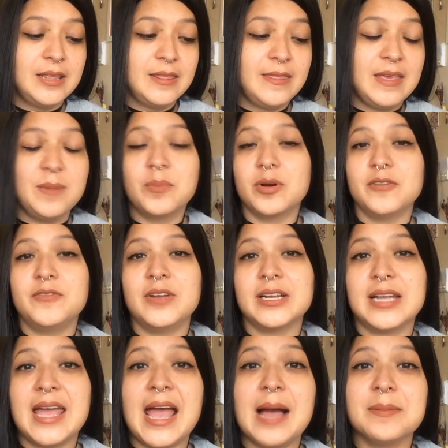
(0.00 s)
the
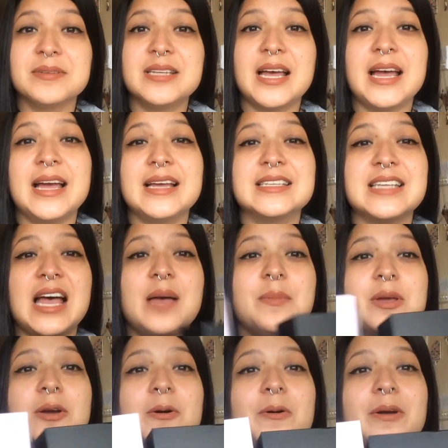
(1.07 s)
perfect cap size, I've
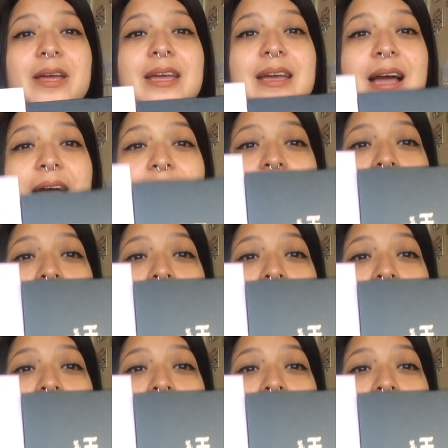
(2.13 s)
been going kind